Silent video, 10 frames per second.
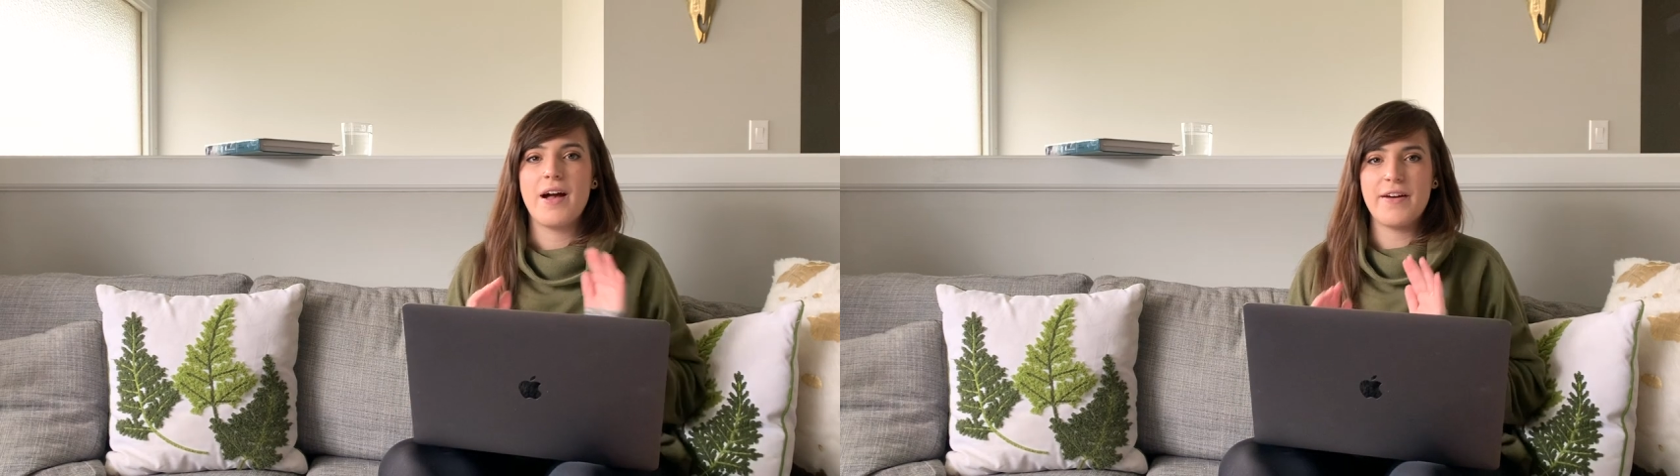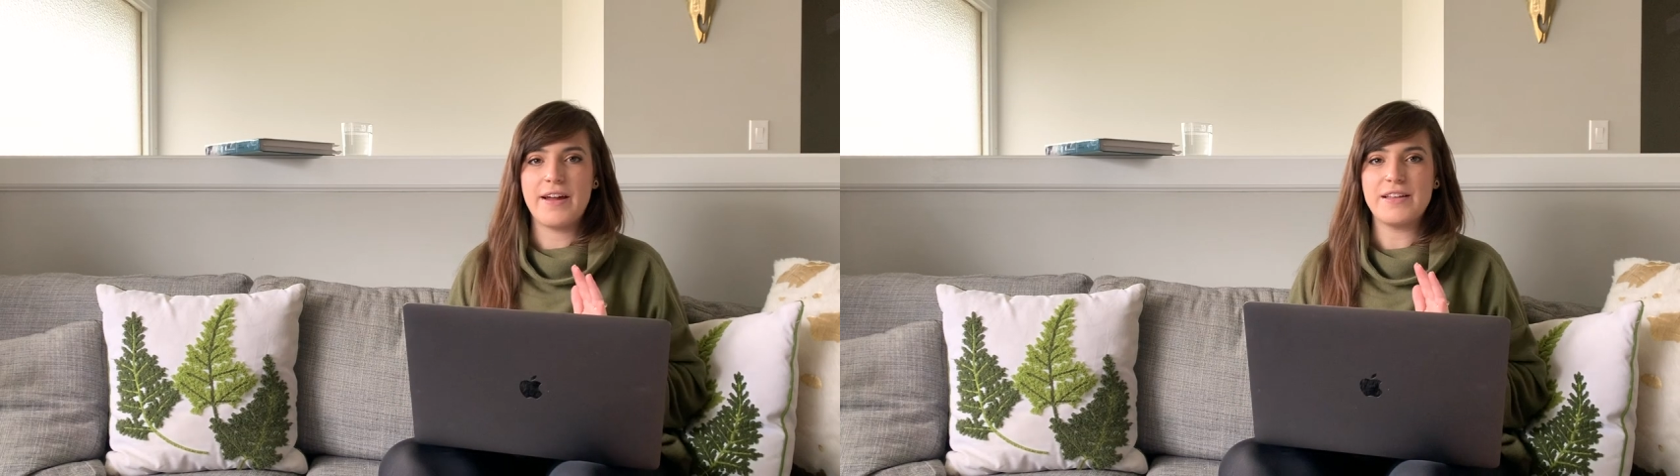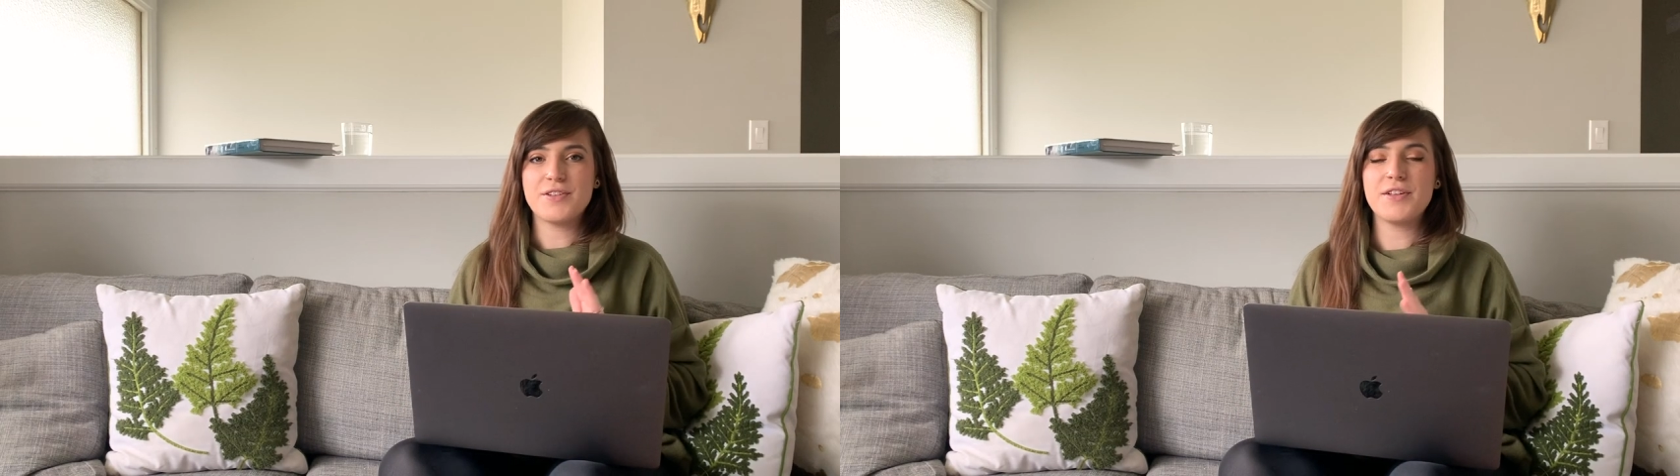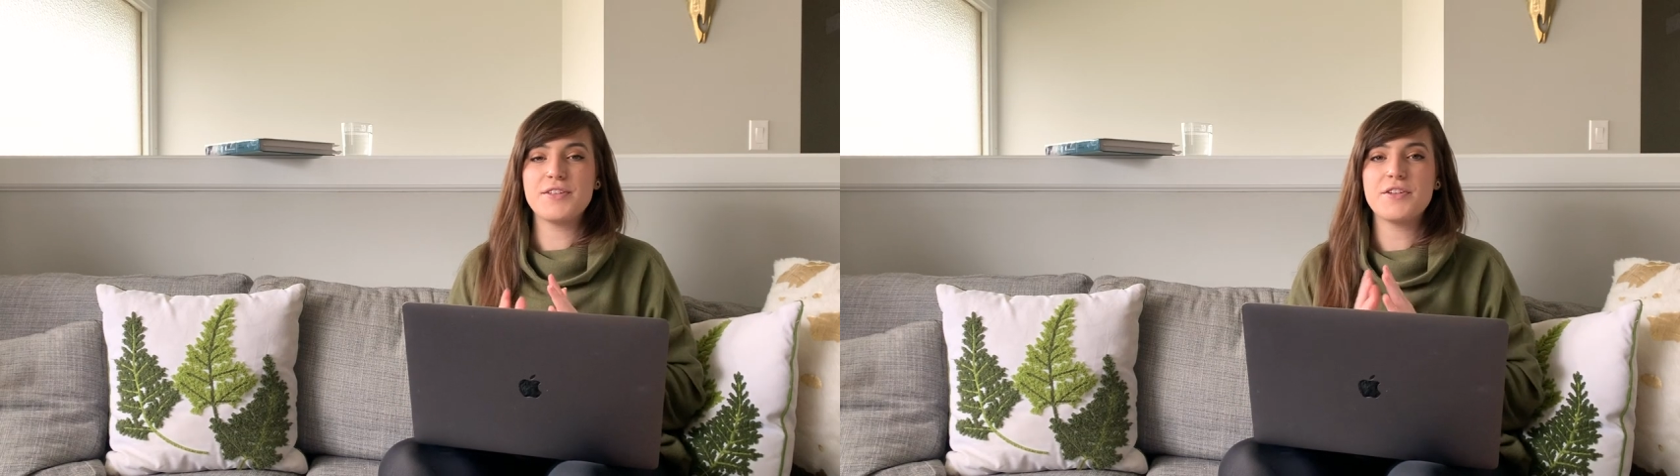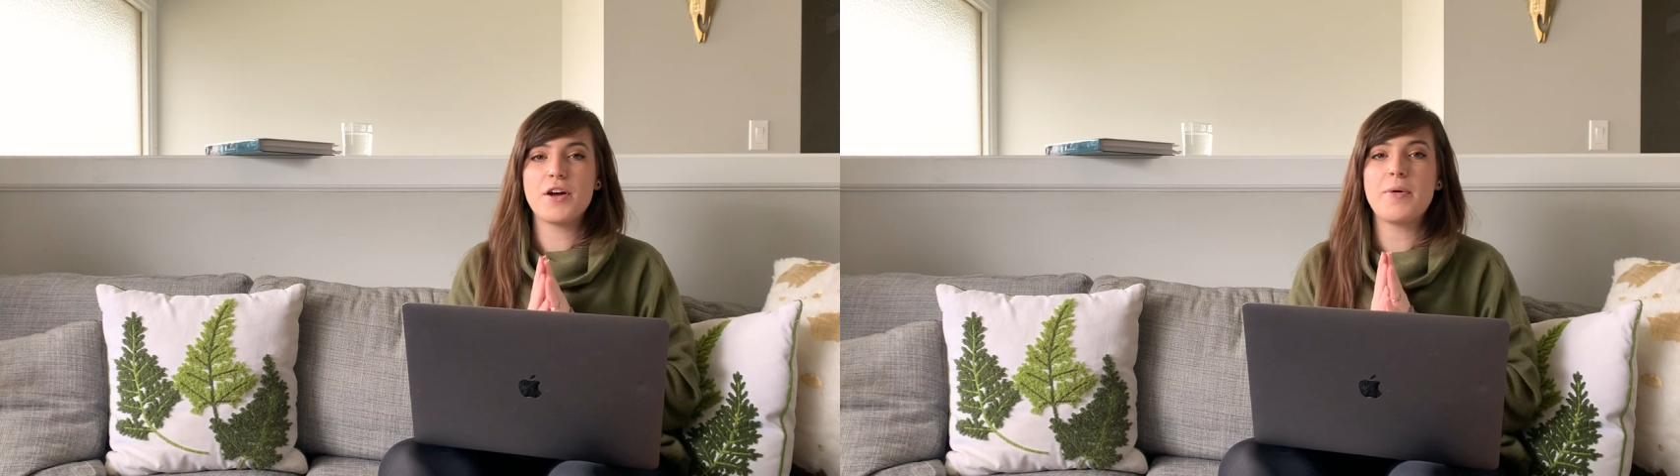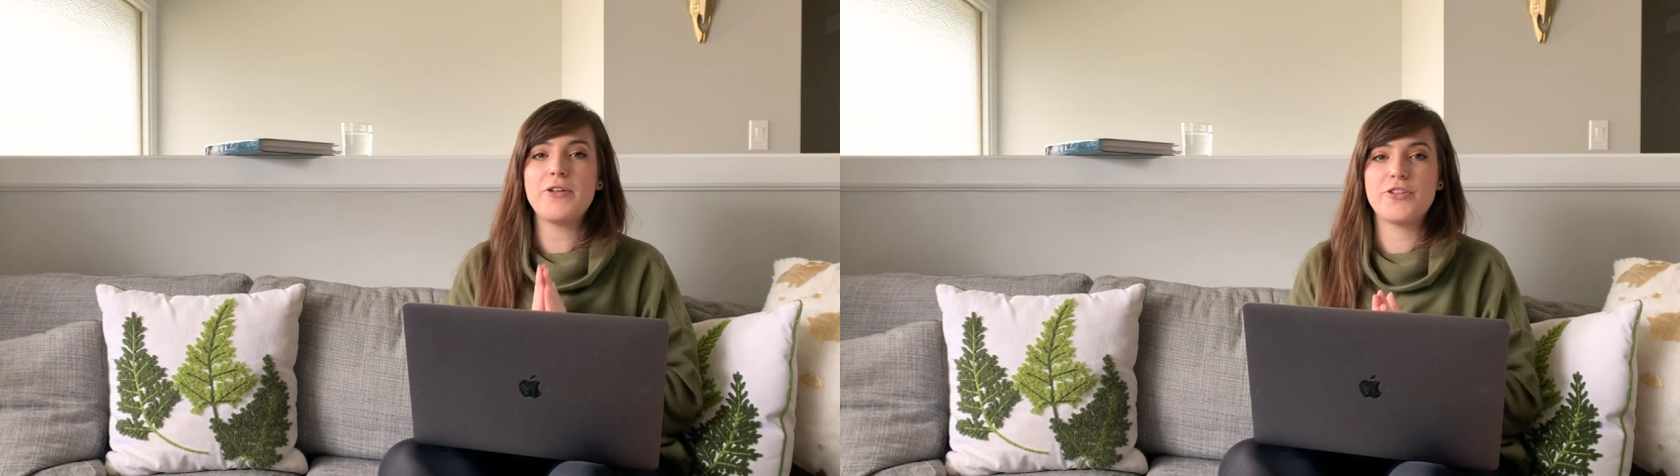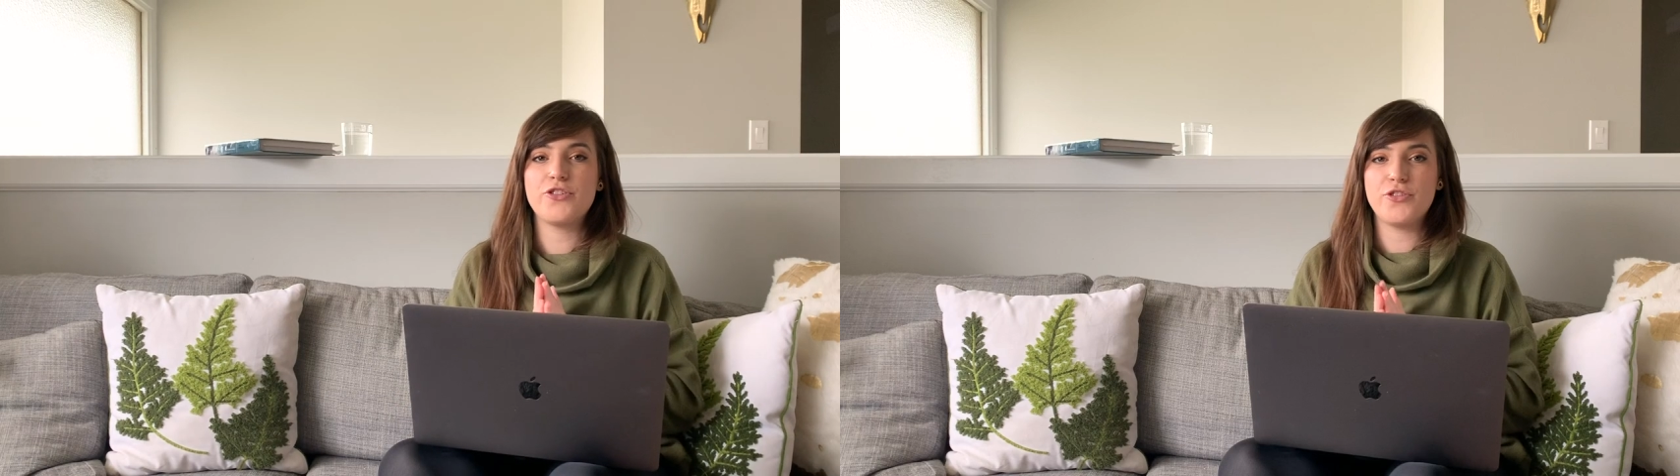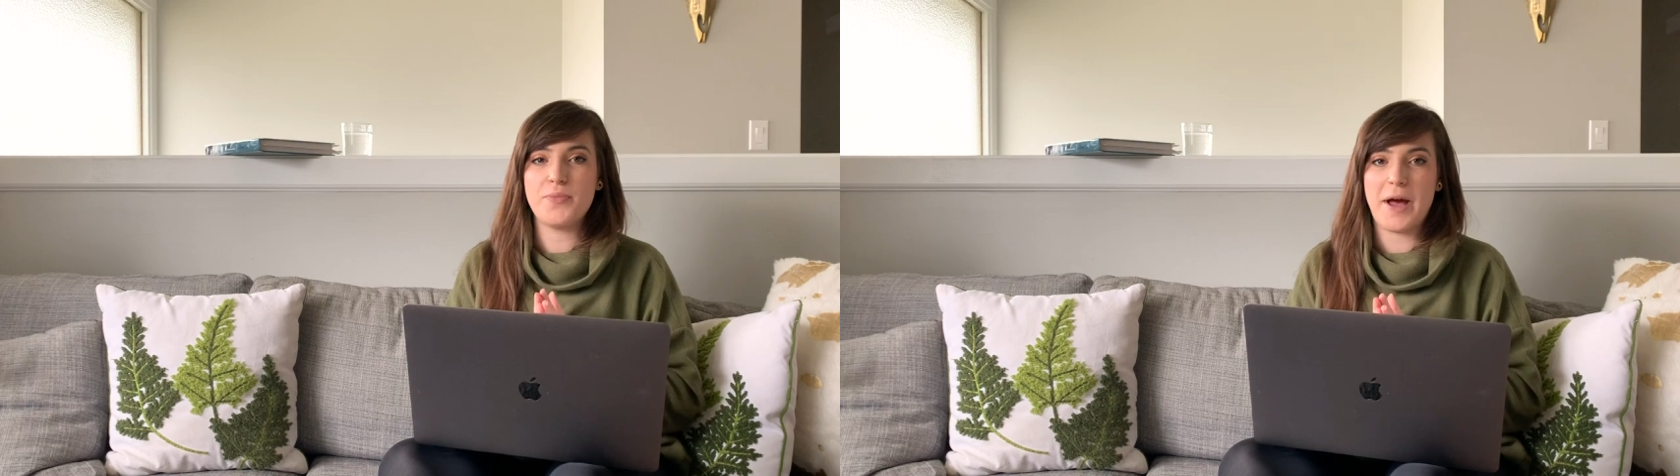All right, so let's talk about
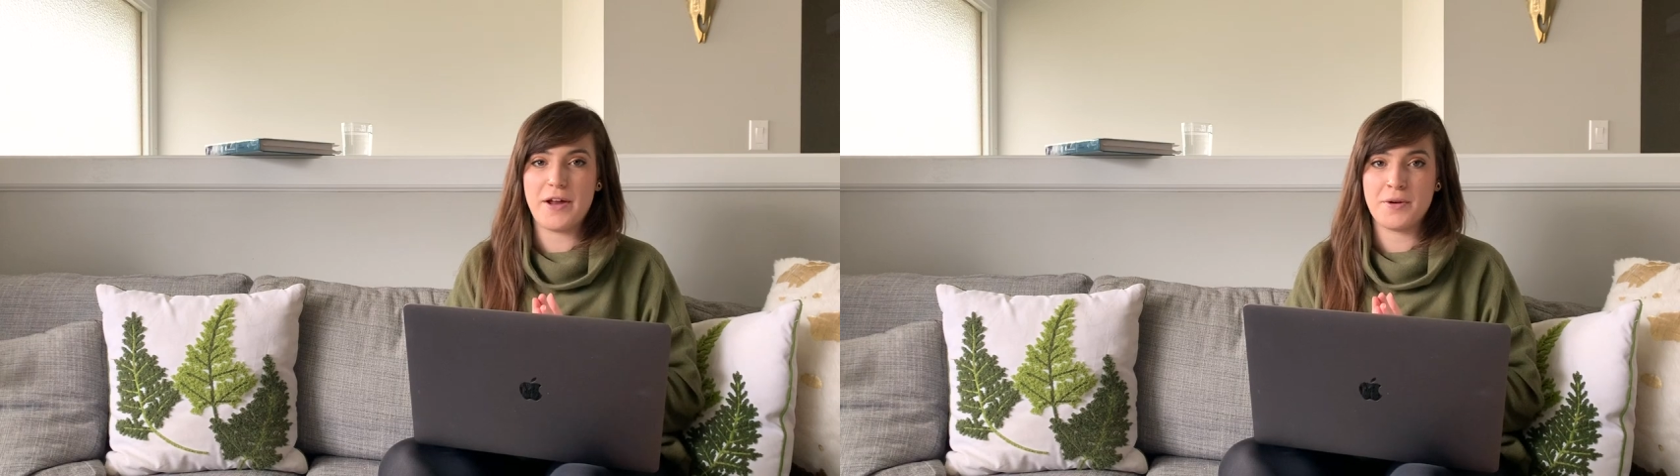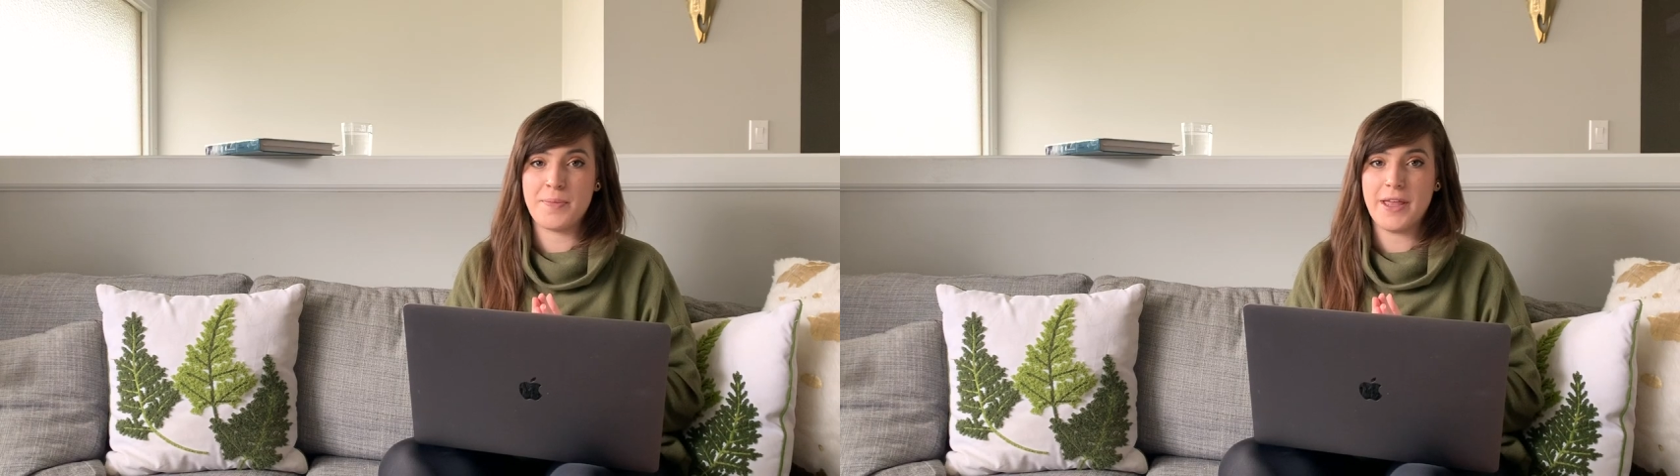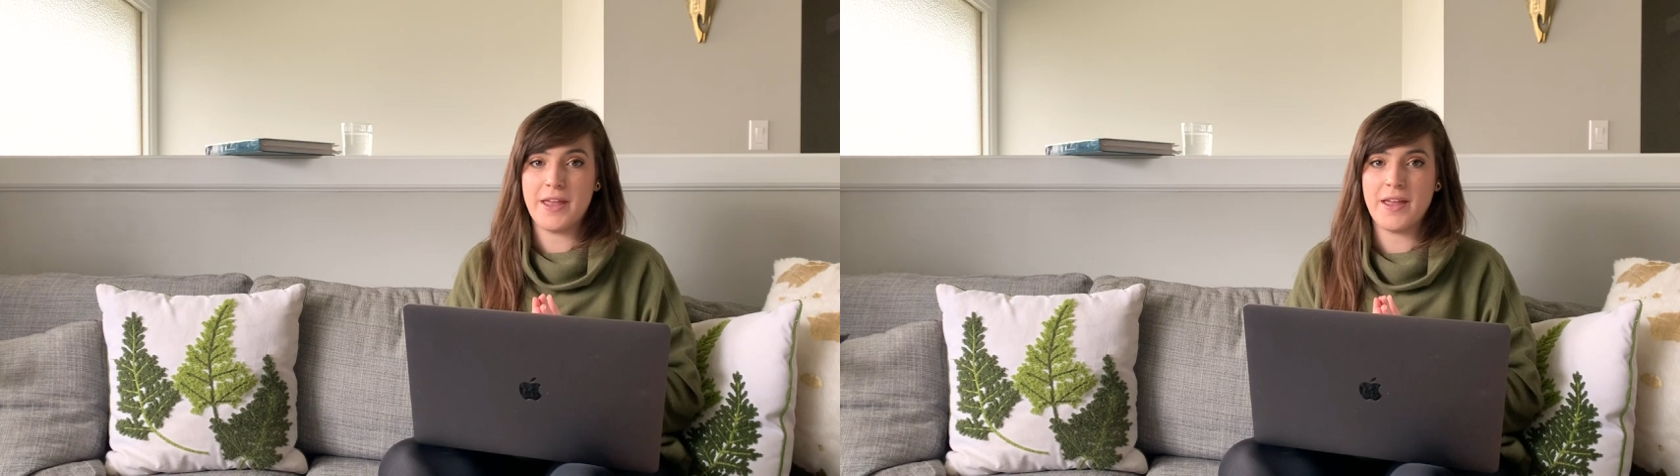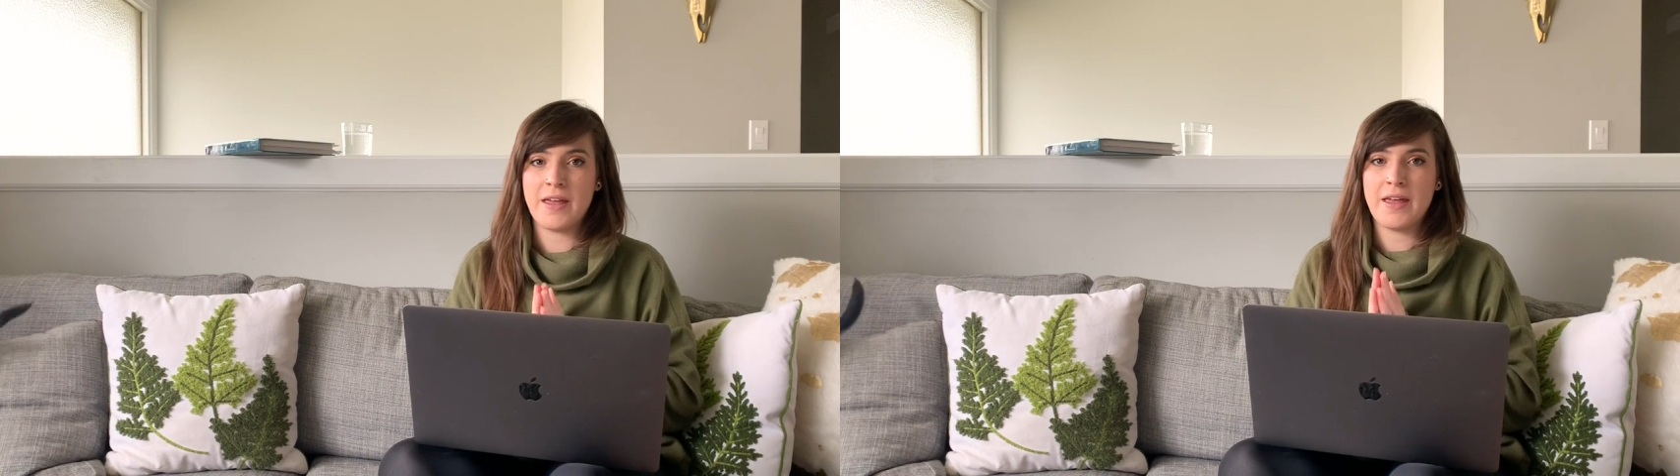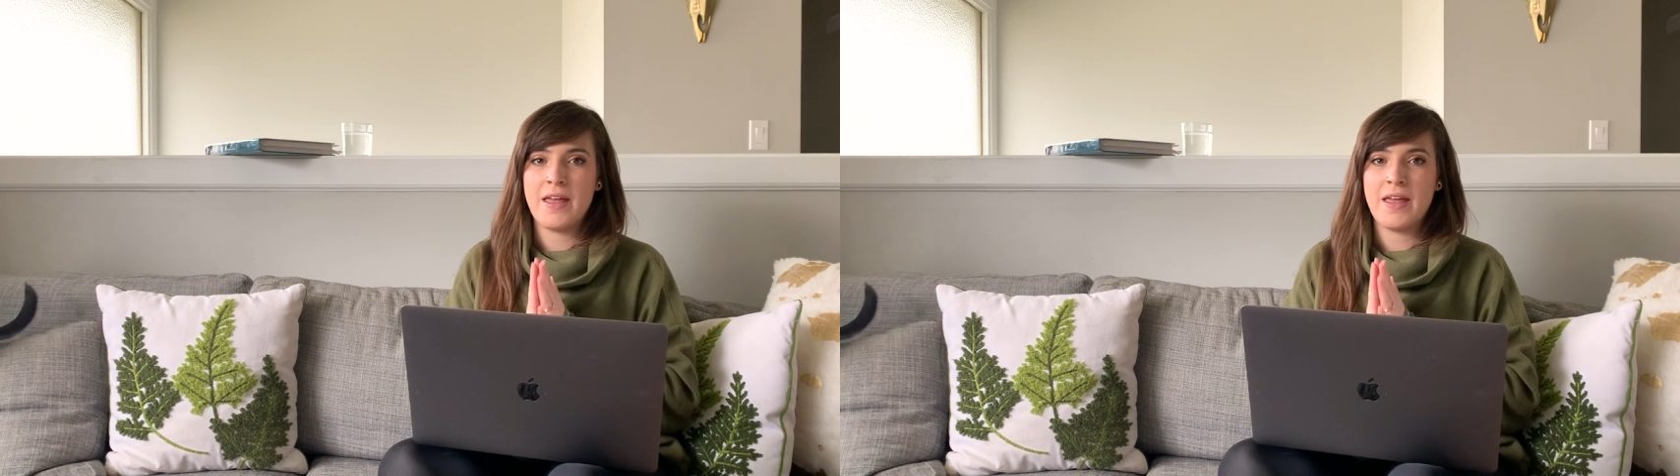digital pattern making.